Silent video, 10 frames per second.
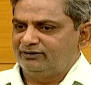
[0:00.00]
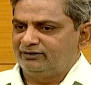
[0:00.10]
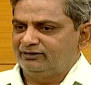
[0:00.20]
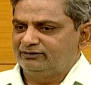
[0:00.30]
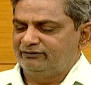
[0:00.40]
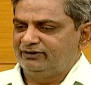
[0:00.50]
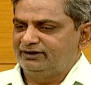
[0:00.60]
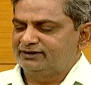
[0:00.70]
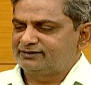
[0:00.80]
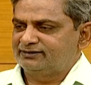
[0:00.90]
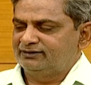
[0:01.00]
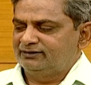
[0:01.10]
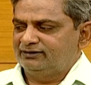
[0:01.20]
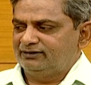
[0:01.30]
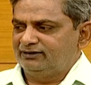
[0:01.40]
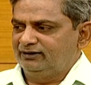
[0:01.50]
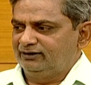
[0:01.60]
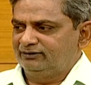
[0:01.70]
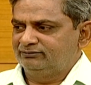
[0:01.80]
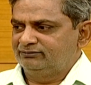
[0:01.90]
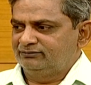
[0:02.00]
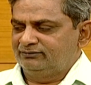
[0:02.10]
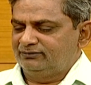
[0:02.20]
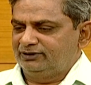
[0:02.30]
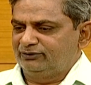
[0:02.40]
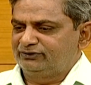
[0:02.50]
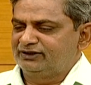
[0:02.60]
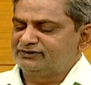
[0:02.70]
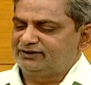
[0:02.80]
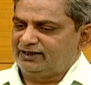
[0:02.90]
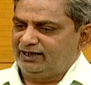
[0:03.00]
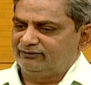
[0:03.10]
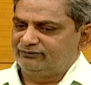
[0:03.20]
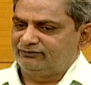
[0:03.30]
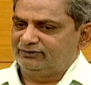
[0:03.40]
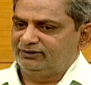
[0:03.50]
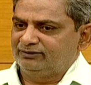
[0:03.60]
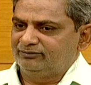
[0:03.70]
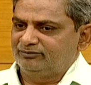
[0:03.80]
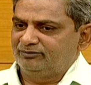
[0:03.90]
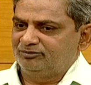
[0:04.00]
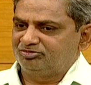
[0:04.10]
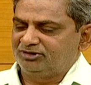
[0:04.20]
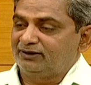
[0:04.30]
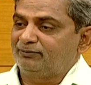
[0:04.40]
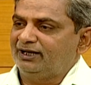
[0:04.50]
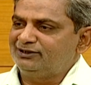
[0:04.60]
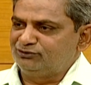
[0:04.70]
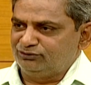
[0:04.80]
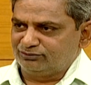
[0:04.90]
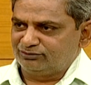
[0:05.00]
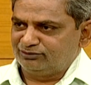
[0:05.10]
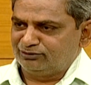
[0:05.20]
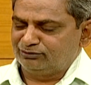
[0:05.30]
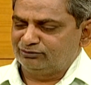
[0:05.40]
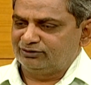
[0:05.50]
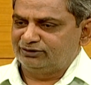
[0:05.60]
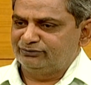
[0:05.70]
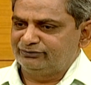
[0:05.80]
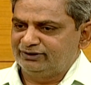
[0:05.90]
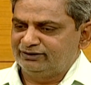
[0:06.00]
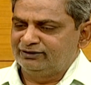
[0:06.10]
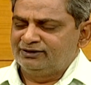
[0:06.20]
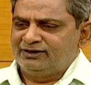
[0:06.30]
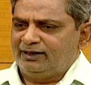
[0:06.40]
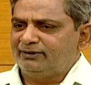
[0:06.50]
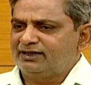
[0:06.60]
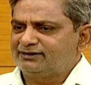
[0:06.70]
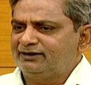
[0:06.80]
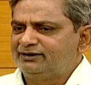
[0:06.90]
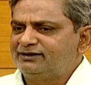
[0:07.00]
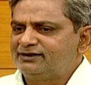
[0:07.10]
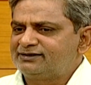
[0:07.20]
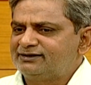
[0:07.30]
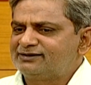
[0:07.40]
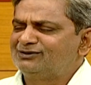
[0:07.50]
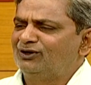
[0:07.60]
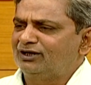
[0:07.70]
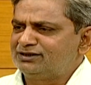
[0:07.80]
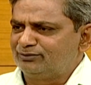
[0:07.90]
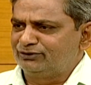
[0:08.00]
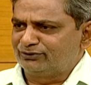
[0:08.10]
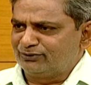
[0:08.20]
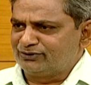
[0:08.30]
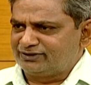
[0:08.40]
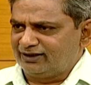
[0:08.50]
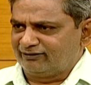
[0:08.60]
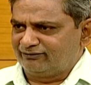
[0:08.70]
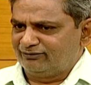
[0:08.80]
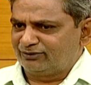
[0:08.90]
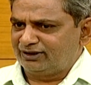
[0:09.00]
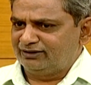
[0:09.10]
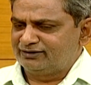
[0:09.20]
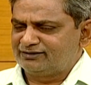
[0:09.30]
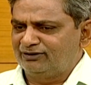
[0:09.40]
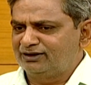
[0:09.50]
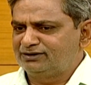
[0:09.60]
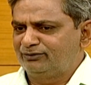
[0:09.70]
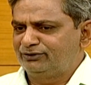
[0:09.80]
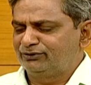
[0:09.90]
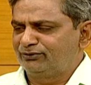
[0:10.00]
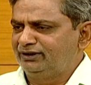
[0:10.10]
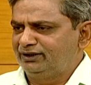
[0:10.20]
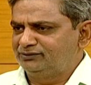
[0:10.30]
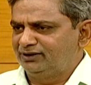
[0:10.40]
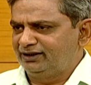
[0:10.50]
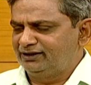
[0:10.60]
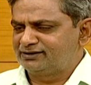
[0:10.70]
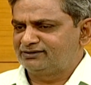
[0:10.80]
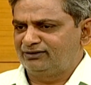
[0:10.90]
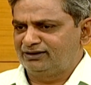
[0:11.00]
the various, you know, things that have that apply to you. You know, the you then, I mean, it's knowledge about your own self. Okay, it's knowledge about your own individuality. It's knowledge